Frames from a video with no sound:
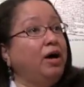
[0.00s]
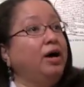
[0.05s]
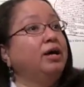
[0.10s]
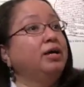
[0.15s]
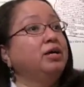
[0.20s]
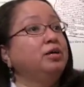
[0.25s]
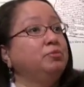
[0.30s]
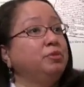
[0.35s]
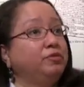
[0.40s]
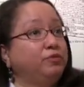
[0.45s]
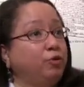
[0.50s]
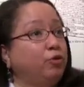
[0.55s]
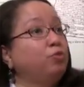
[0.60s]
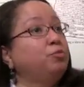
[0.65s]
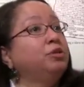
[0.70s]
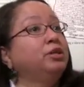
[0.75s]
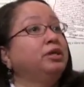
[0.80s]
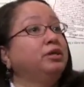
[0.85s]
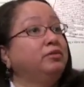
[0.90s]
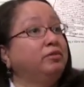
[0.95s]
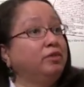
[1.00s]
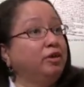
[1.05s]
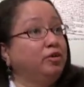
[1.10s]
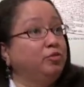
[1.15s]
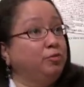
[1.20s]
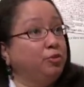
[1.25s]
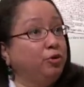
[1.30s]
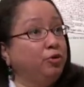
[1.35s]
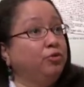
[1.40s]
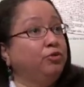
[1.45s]
I am a formerly
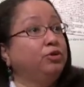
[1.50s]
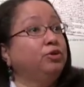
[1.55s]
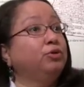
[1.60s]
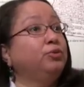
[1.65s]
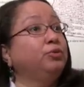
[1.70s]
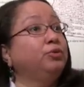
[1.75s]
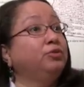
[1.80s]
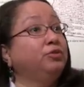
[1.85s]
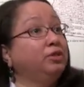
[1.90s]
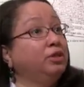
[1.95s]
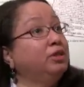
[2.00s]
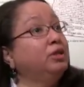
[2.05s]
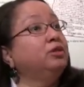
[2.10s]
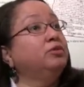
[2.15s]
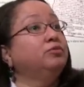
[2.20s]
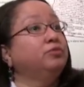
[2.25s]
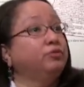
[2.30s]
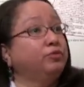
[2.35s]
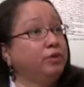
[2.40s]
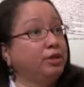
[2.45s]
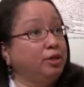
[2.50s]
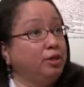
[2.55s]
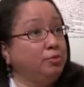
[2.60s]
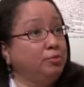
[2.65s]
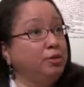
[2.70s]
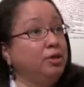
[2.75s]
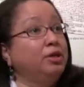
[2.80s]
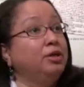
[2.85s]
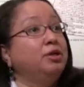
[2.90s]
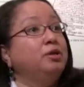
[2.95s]
enslaved person who is seeking
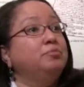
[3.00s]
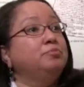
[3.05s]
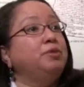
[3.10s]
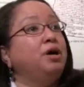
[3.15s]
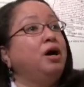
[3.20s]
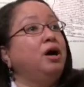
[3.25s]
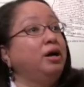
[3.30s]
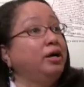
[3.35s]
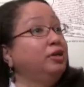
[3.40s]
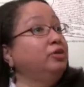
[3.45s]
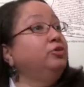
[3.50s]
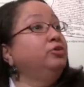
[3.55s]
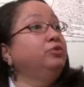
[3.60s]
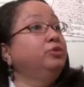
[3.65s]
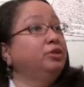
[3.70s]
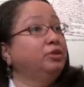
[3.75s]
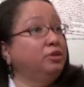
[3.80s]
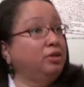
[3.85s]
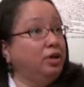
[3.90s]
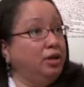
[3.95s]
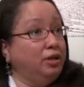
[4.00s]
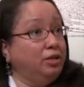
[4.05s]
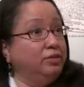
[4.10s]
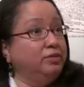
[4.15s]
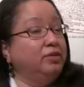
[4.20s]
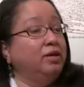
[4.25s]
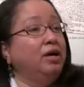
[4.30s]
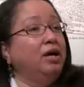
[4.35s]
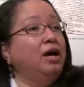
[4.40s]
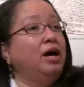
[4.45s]
freedom behind Union
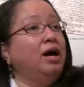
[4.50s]
lines,